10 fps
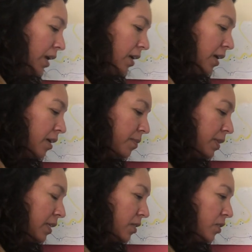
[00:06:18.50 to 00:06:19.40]
come
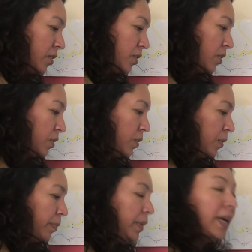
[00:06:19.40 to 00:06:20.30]
into
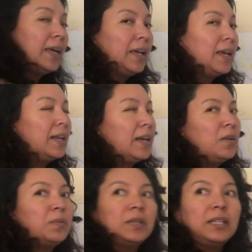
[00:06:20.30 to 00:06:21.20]
play, and I
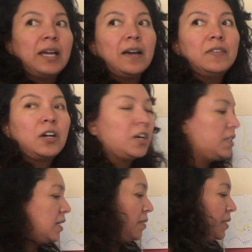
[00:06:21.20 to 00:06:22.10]
really have a hard
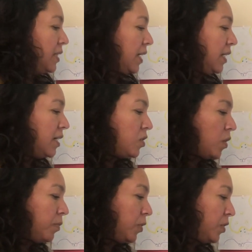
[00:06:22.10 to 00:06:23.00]
time saying it, so
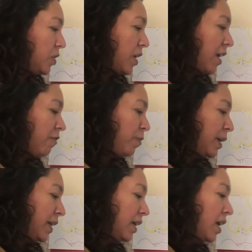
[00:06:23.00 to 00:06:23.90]
I'm going to have
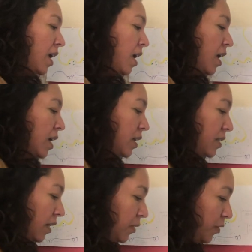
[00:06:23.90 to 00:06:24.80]
my
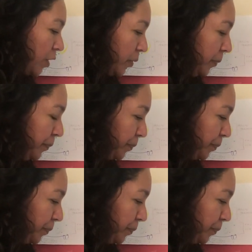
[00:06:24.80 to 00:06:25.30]
telephone